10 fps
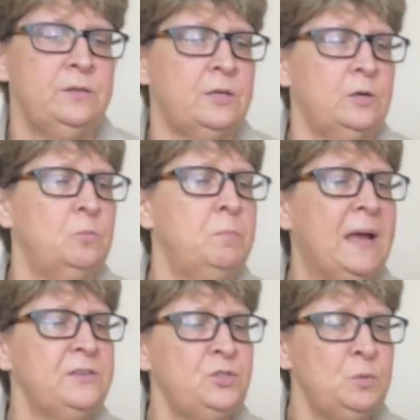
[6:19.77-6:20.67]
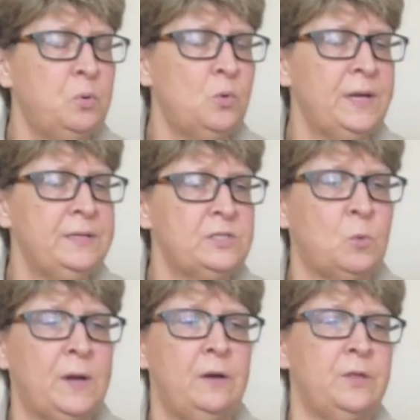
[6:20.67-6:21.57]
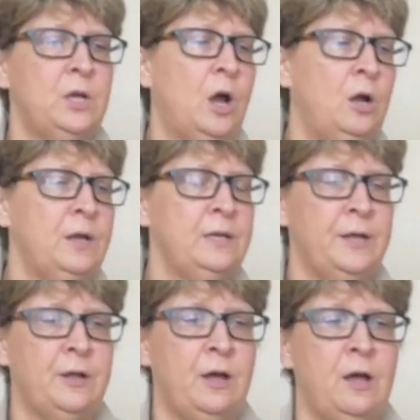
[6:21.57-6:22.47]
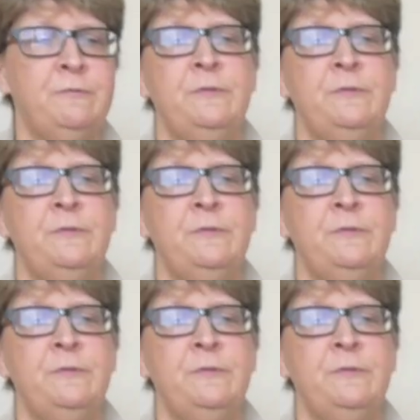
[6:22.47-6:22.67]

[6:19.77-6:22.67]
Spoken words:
They're master points where the car can get off,